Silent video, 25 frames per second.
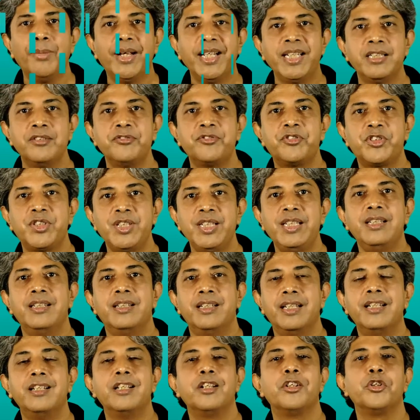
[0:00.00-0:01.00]
might have seen
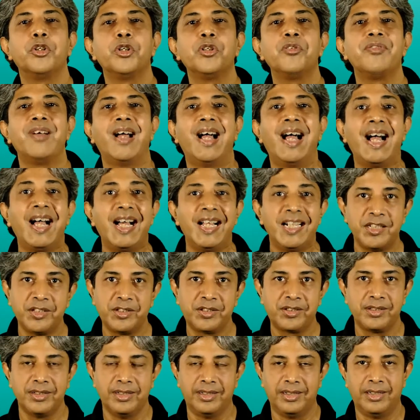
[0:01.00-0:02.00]
in a lot of
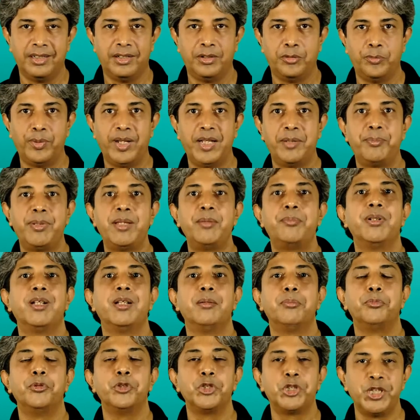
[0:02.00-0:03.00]
ads uh, where people
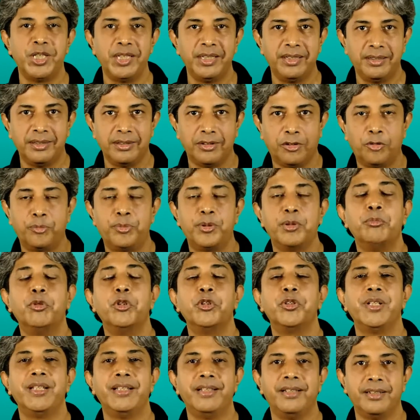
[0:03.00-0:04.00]
are pushing or
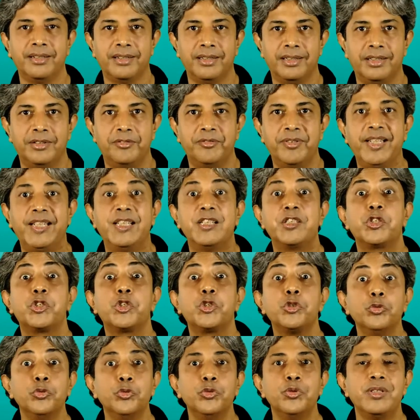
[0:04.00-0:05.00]
promoting uh, various
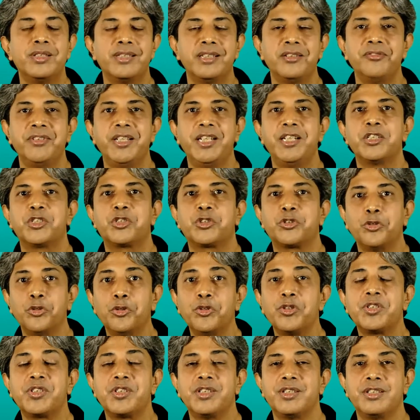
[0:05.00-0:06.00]
tools and various
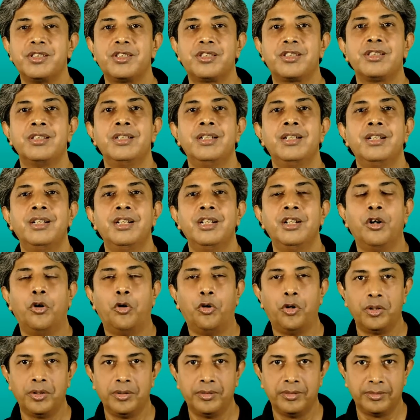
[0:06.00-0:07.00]
courses
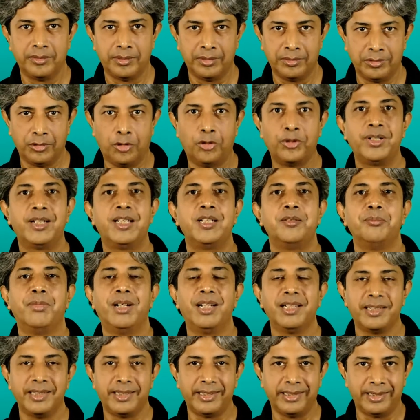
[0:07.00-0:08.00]
on online
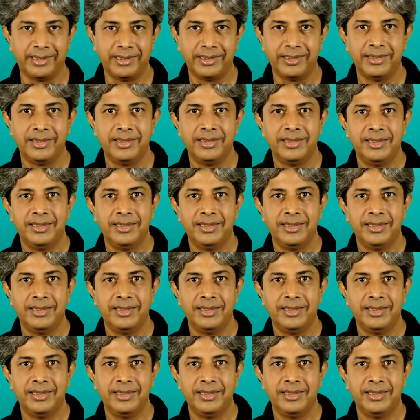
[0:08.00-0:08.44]
marketing